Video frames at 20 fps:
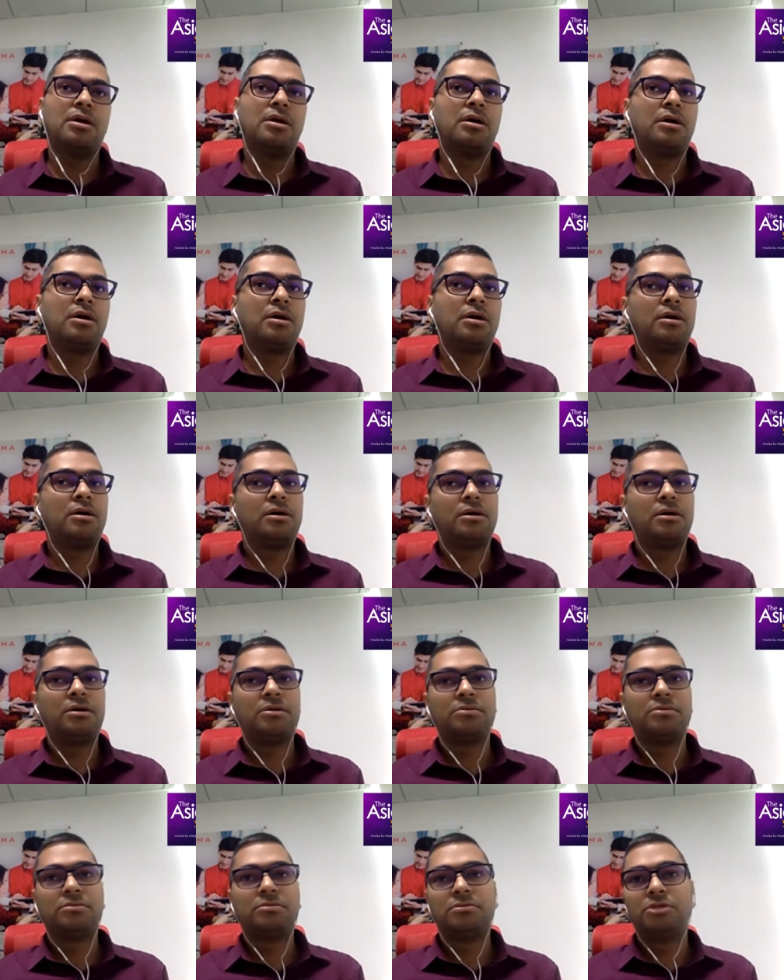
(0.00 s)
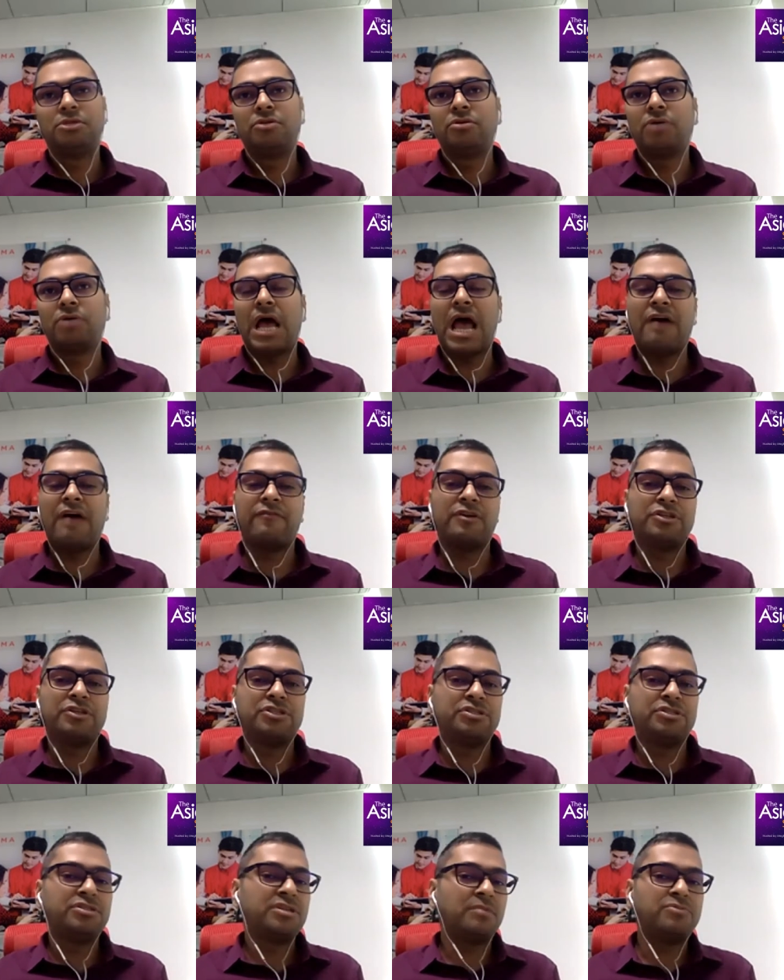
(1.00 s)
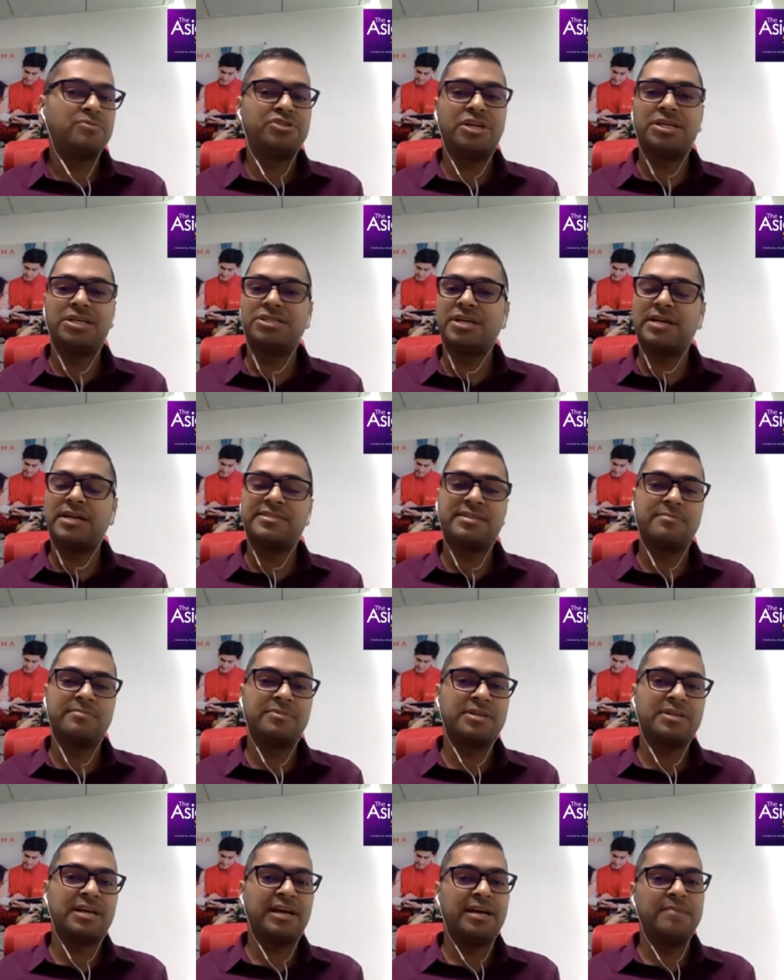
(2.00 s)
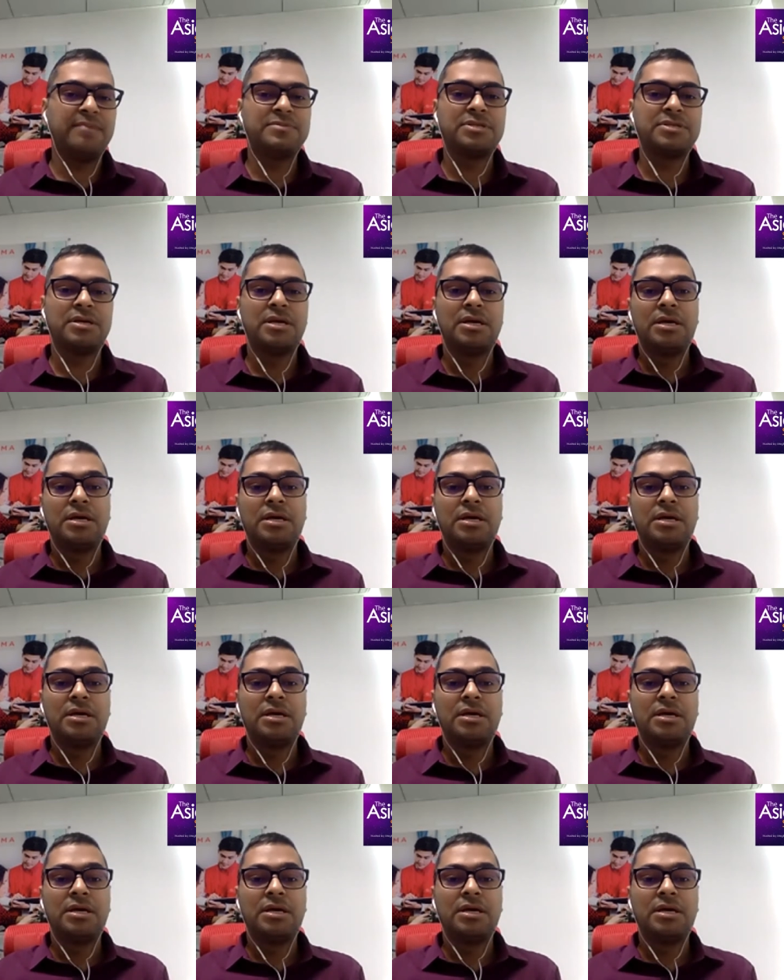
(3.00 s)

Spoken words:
have some chit chat sometimes.